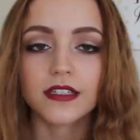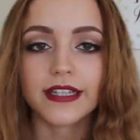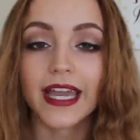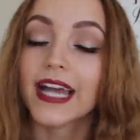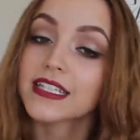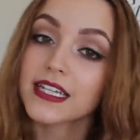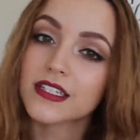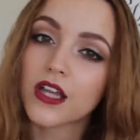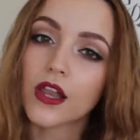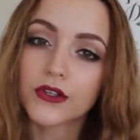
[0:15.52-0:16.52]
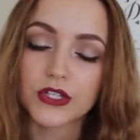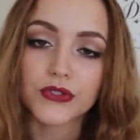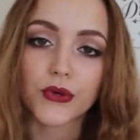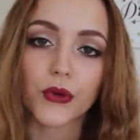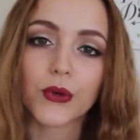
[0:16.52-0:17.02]
They had six colors in
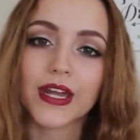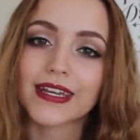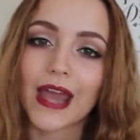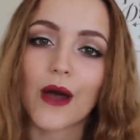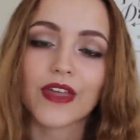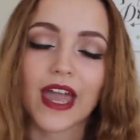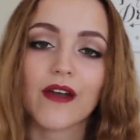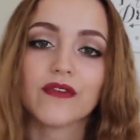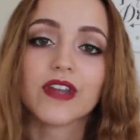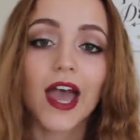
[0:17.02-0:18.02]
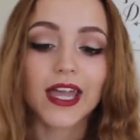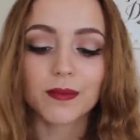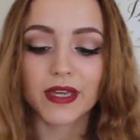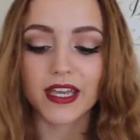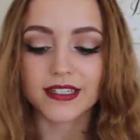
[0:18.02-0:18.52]
total and now they have nine
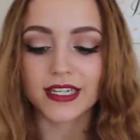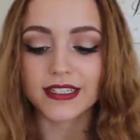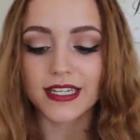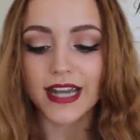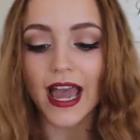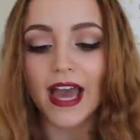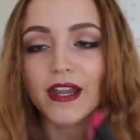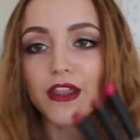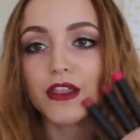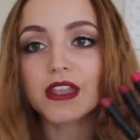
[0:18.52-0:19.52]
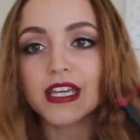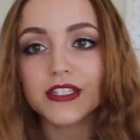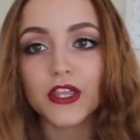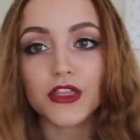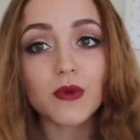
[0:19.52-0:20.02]
because they did add
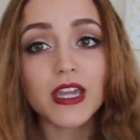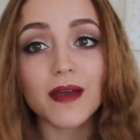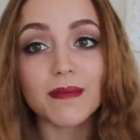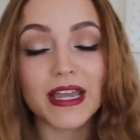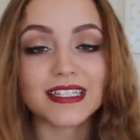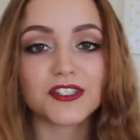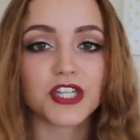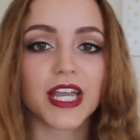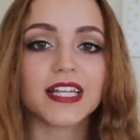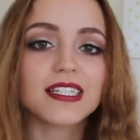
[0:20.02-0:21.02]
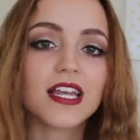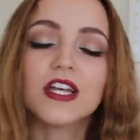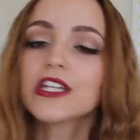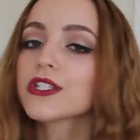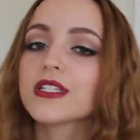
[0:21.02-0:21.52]
these three amazing shades.
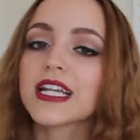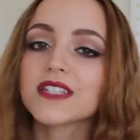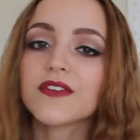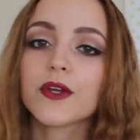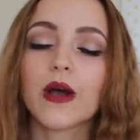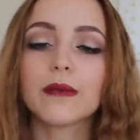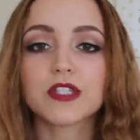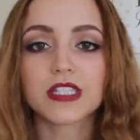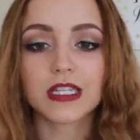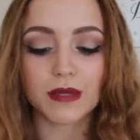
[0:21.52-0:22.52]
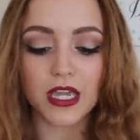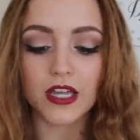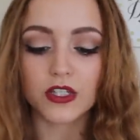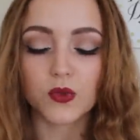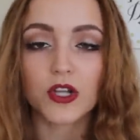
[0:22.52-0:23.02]
So today's video I'm just going to be
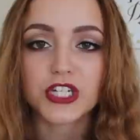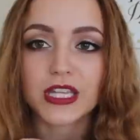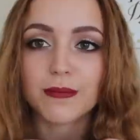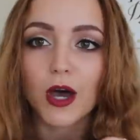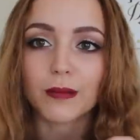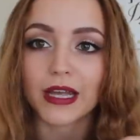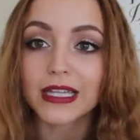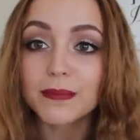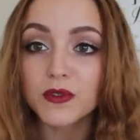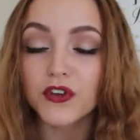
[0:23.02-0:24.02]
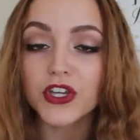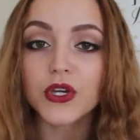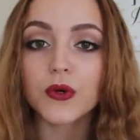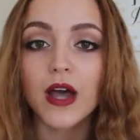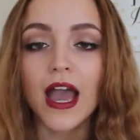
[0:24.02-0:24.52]
swatching them on my lips for you